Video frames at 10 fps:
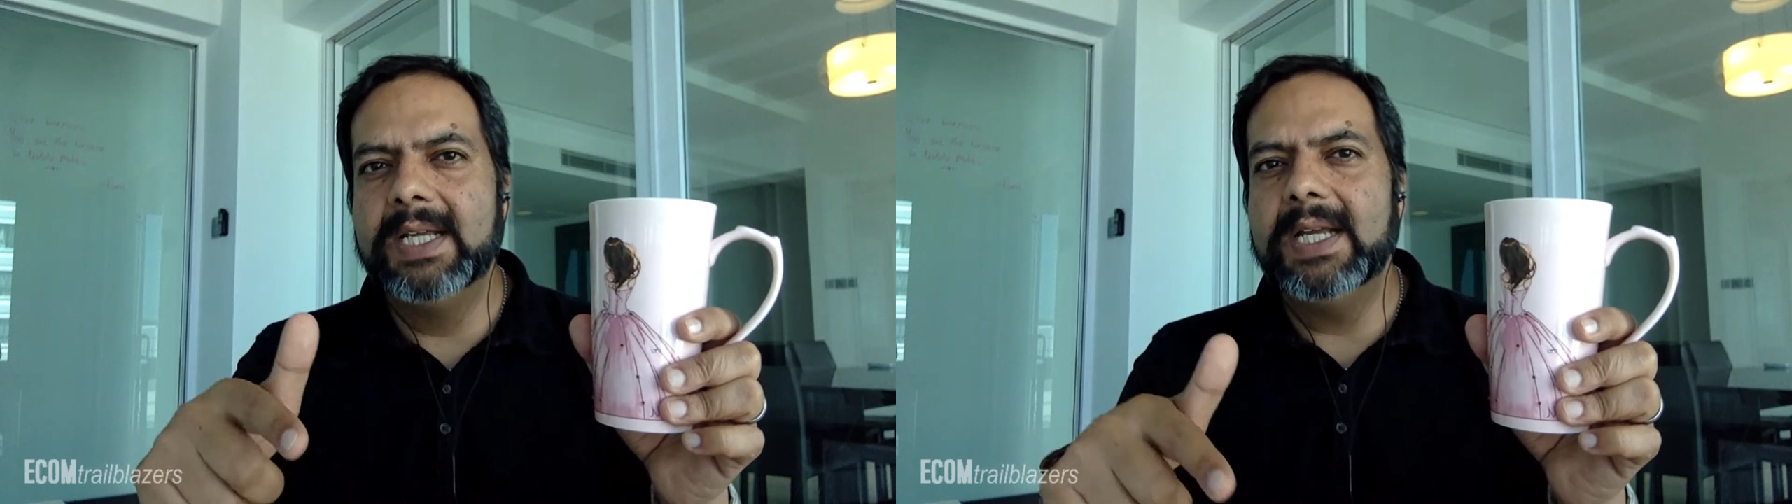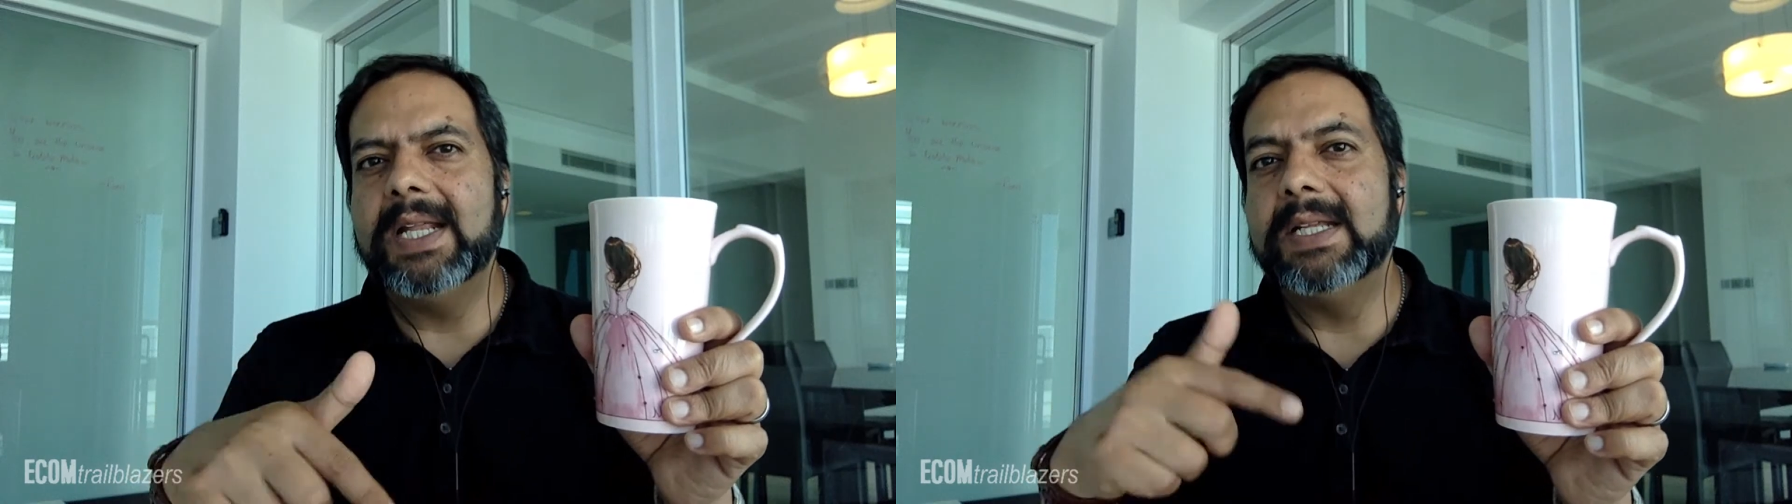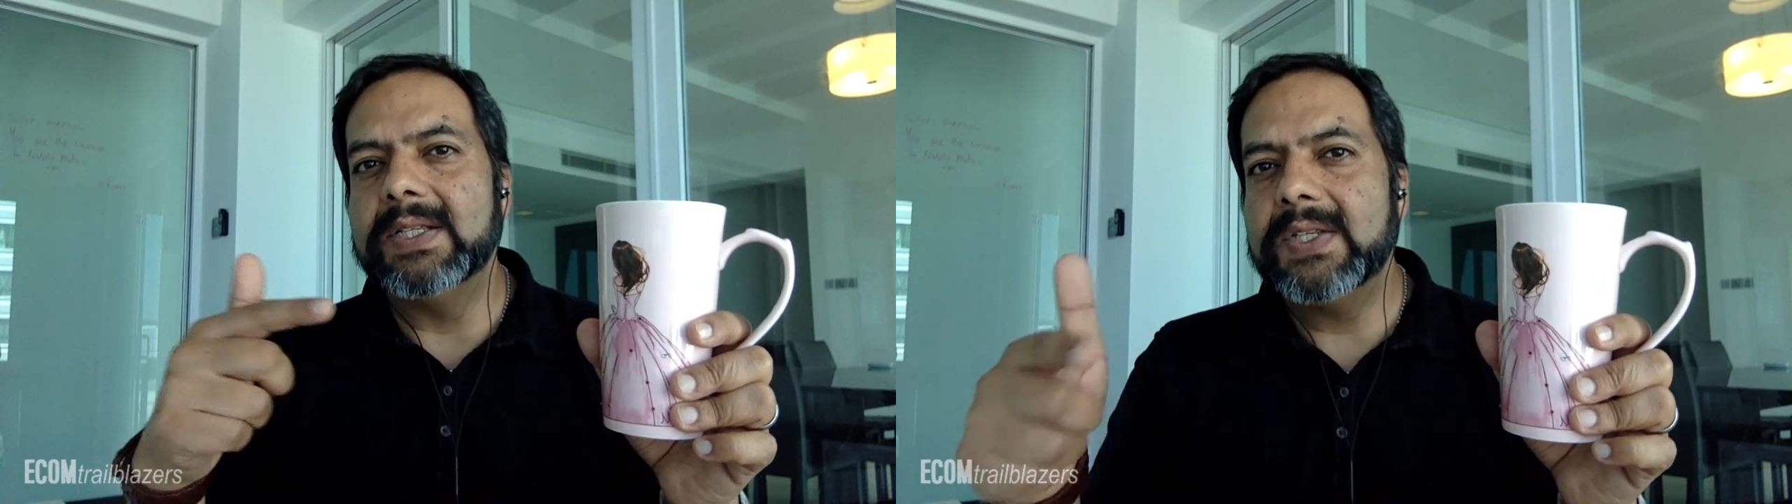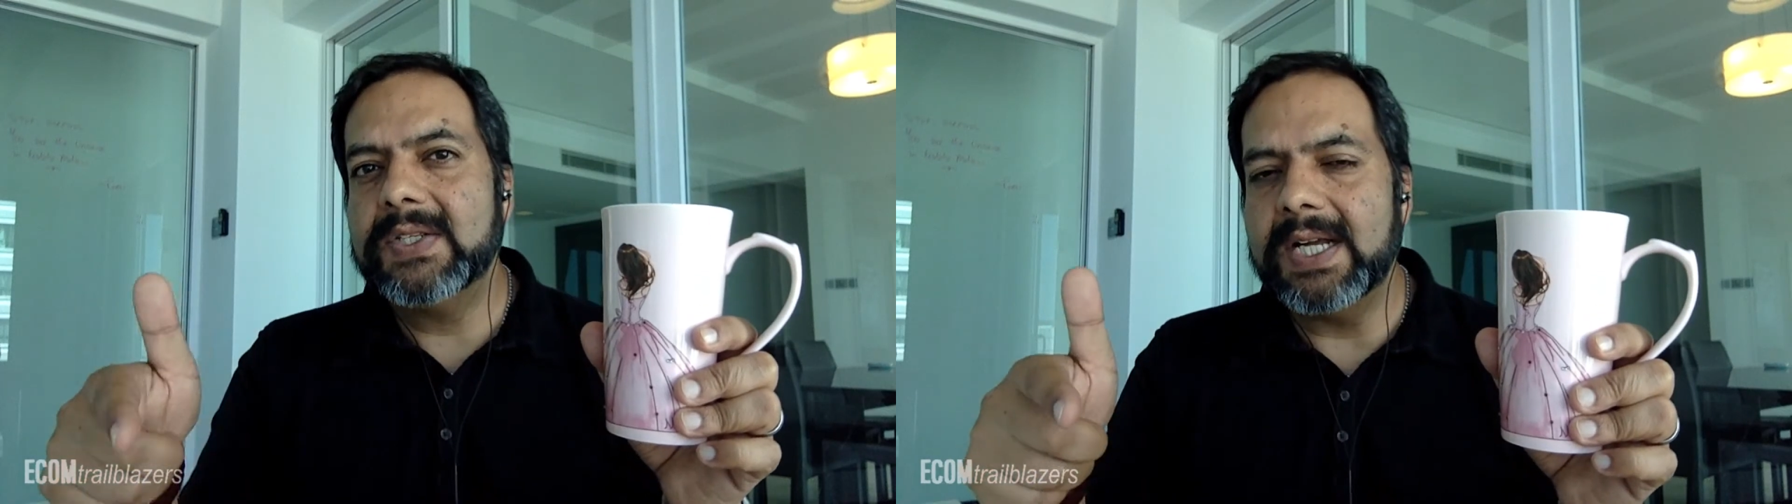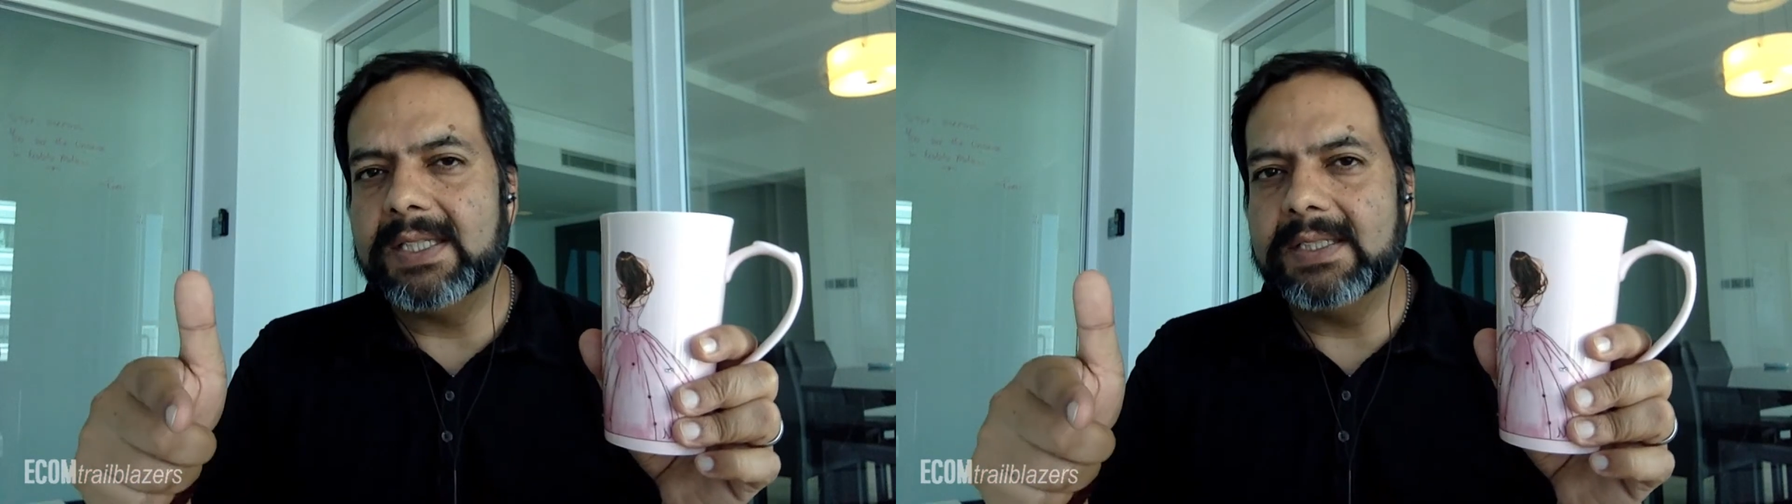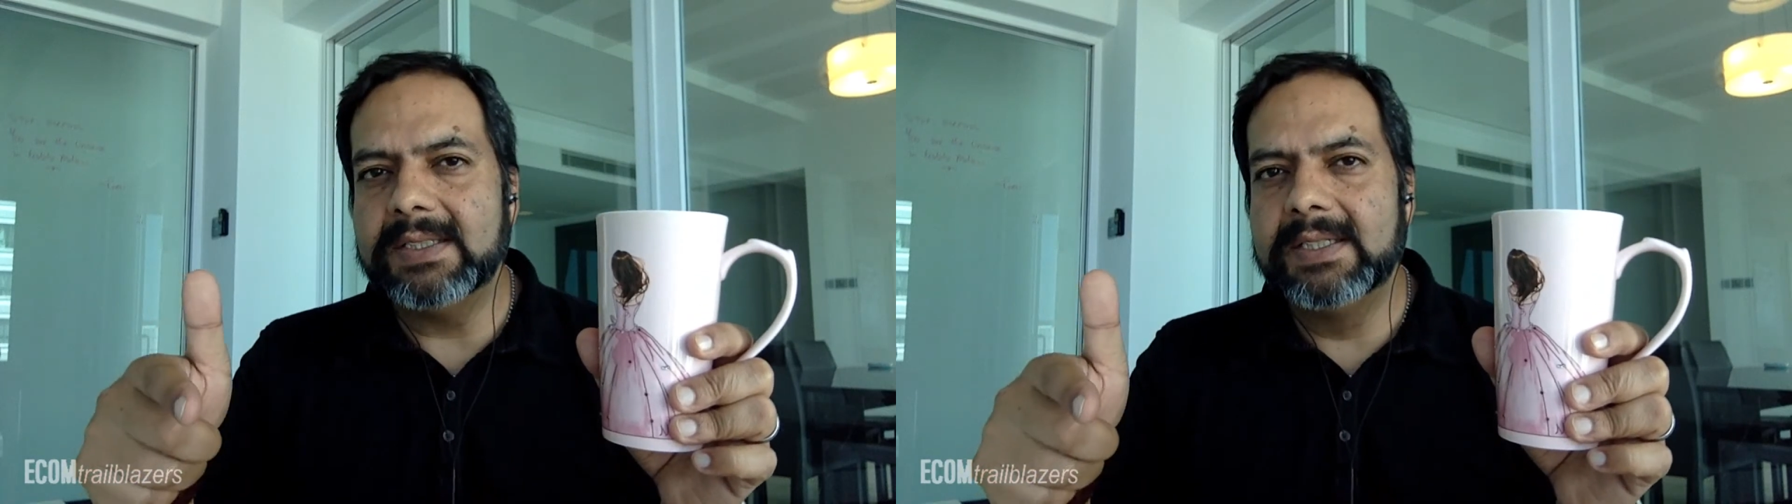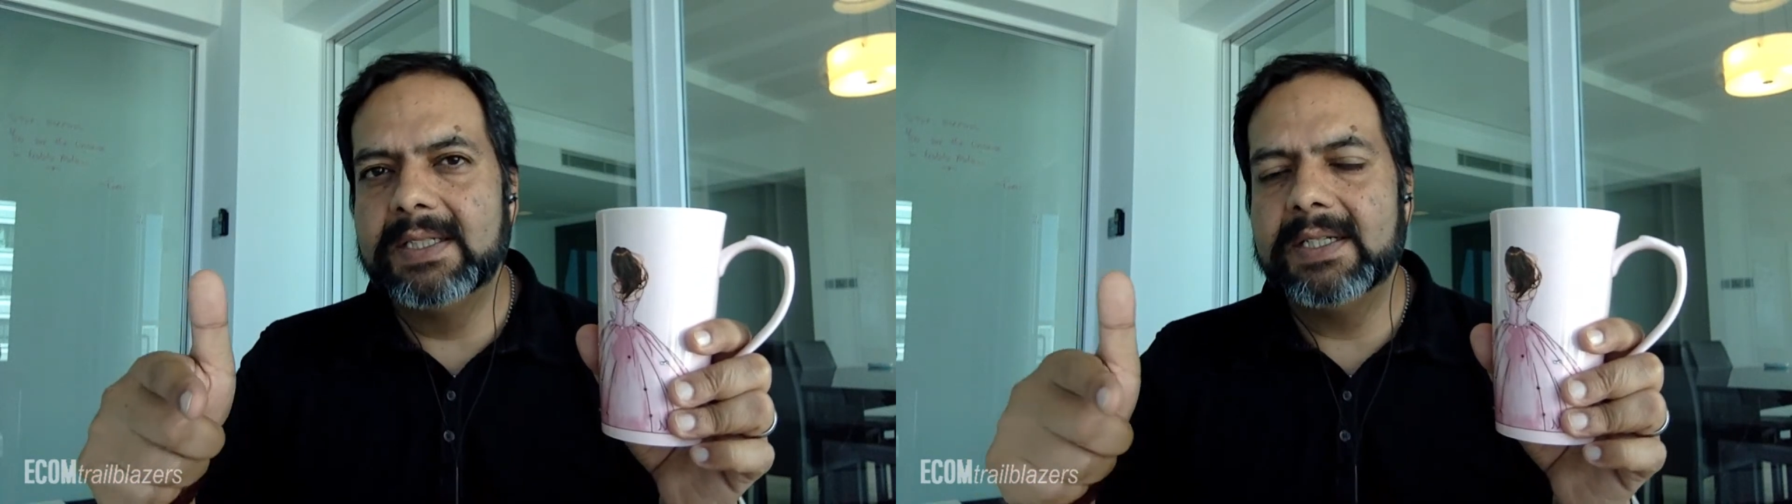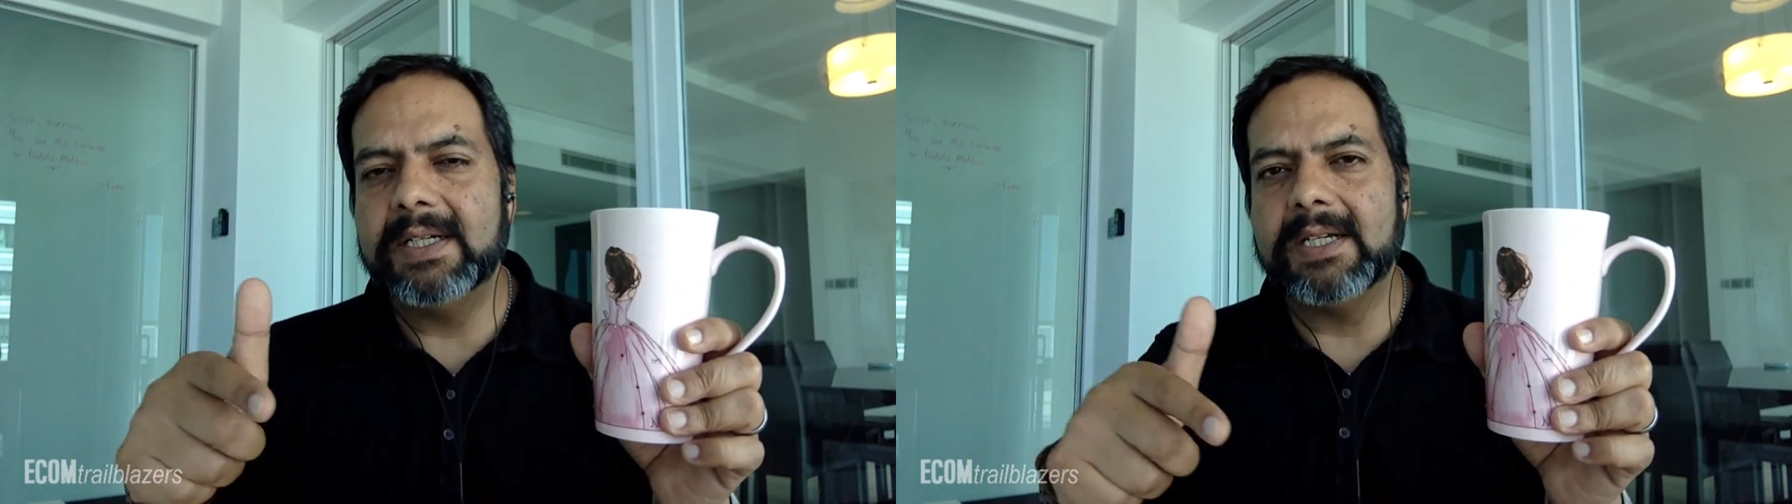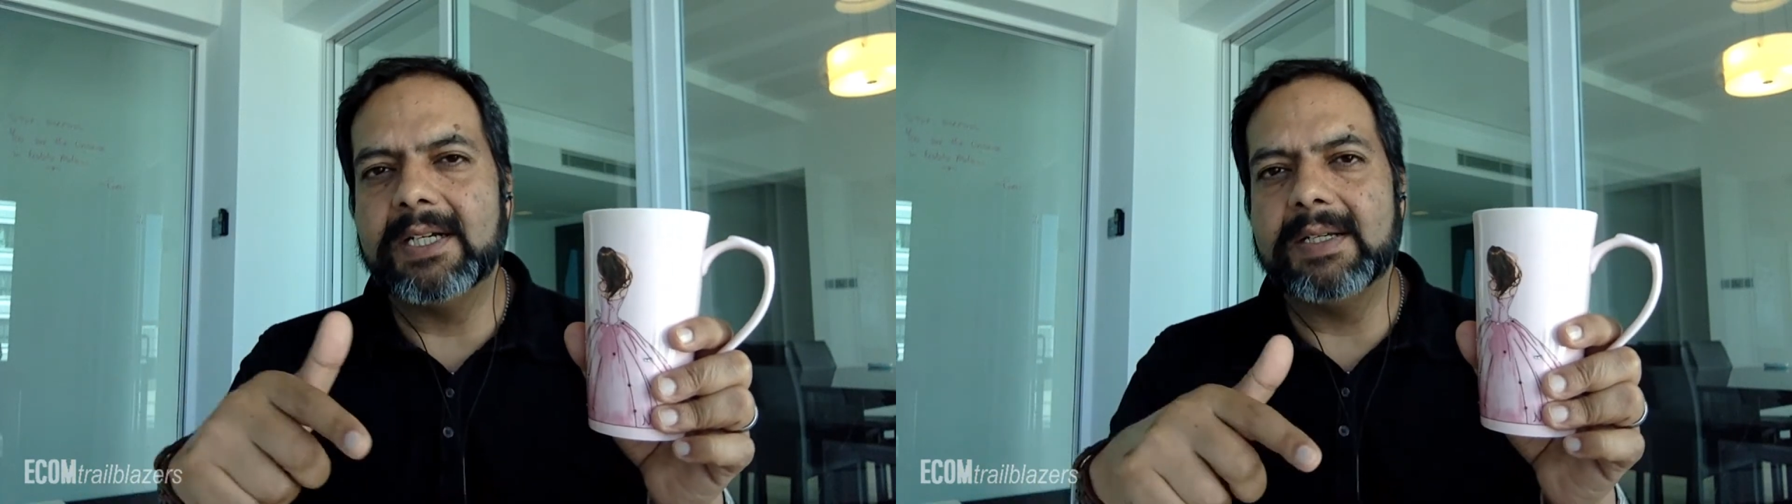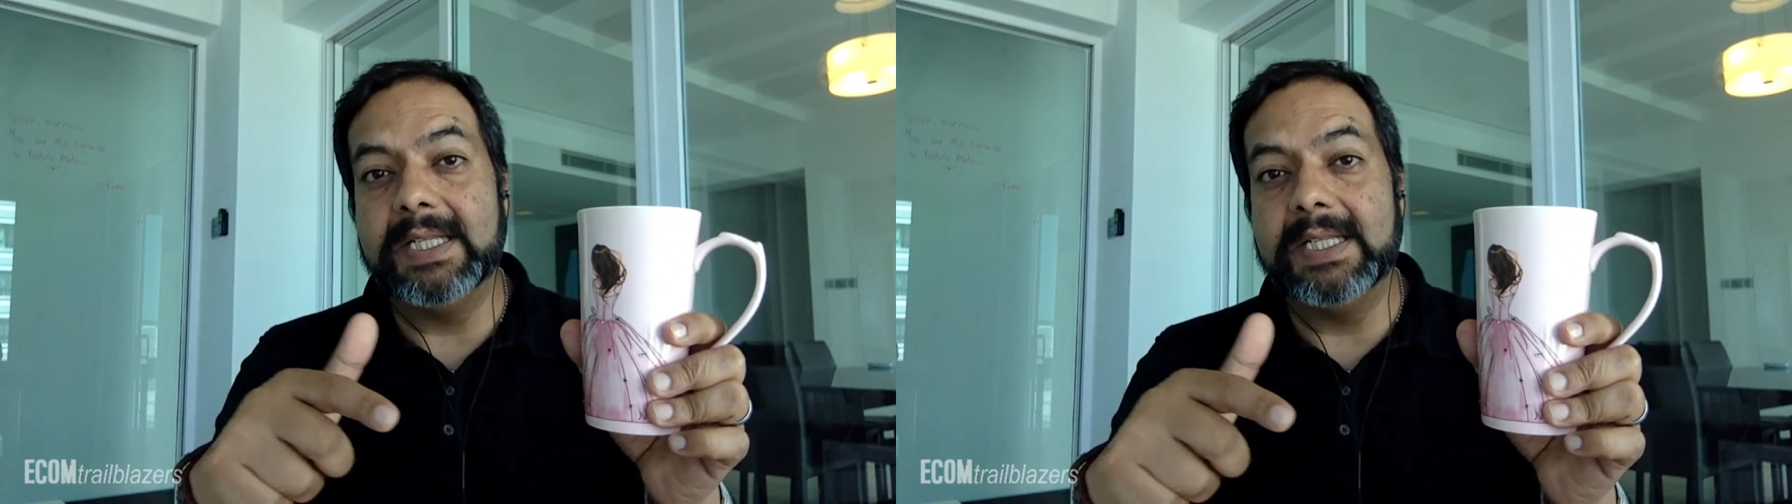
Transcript: and then sell it.